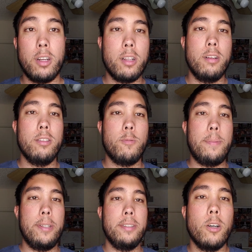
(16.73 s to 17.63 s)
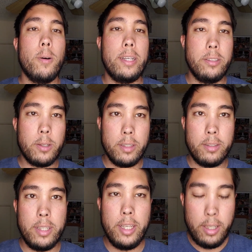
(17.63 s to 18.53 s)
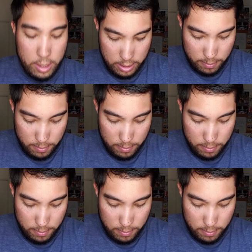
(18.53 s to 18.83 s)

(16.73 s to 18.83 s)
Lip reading: clear this weapon. So as you can see,